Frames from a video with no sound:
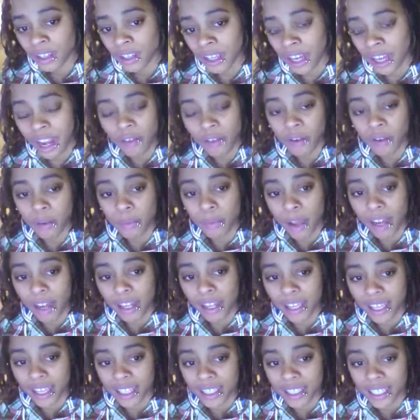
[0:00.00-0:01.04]
And
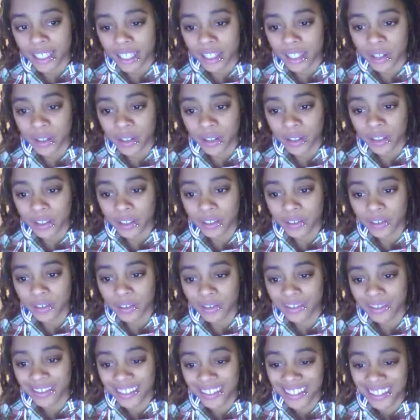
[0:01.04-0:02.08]
everybody gets healed.
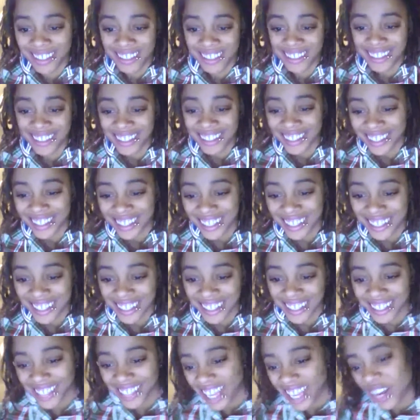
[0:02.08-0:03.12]

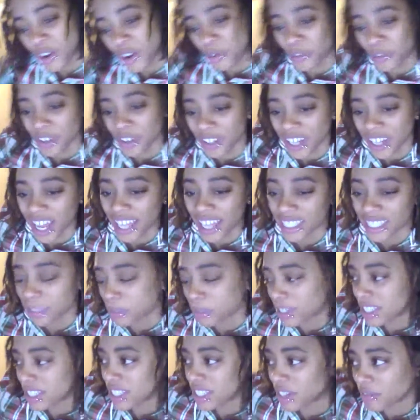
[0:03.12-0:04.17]
They don't realize it
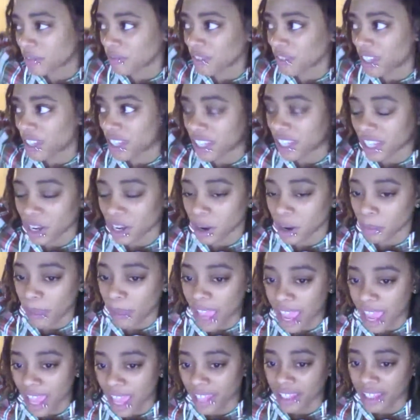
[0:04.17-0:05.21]
because they're feeling their
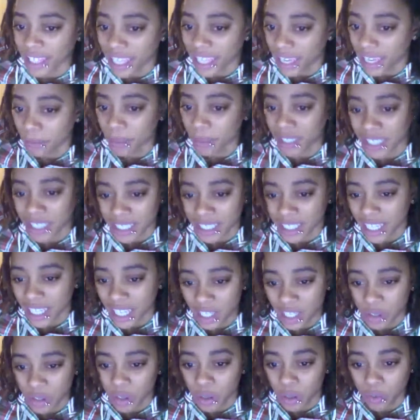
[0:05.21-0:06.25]
bad thing, but just
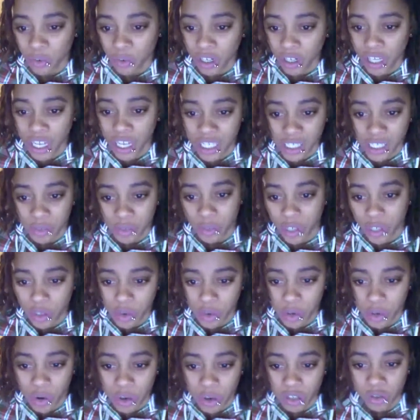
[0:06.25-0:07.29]
like you didn't realize it when you
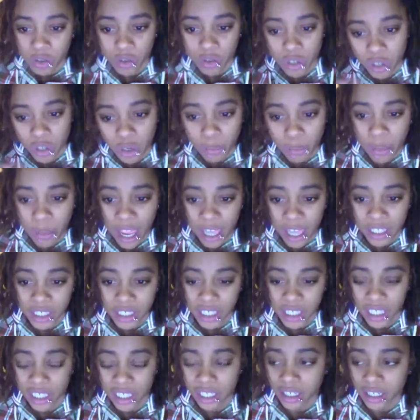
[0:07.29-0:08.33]
were going through your bad
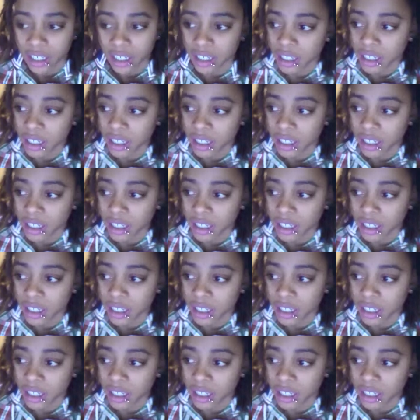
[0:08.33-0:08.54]
shit,